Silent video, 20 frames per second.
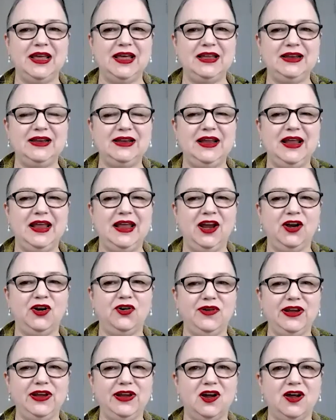again,
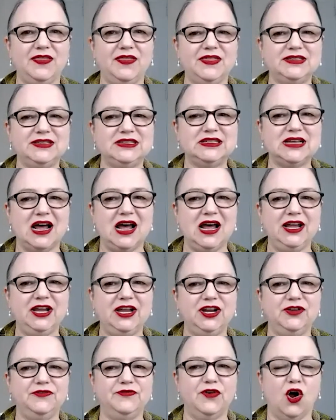erring on the
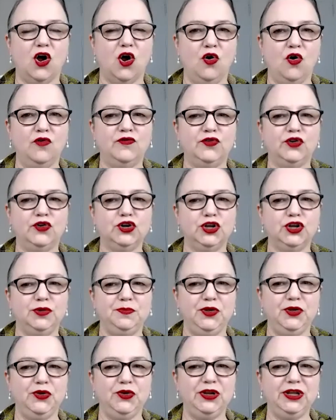side of over
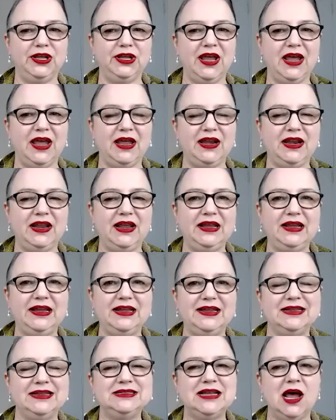
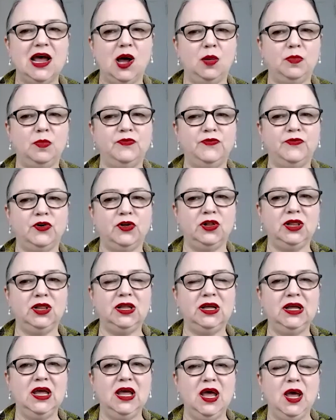communicating is
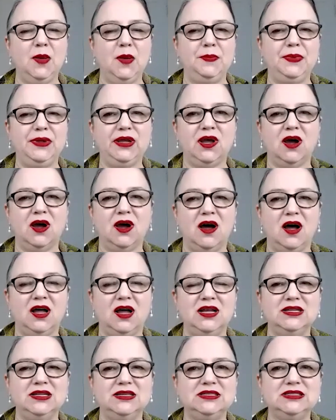helpful
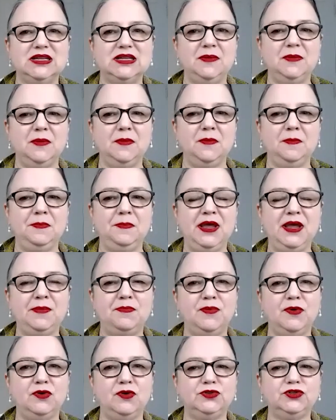because
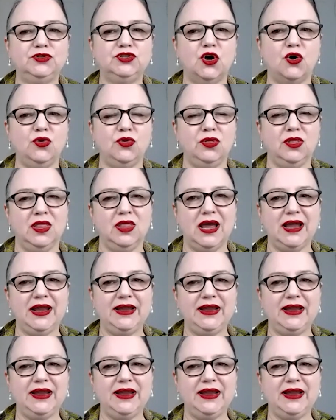people don't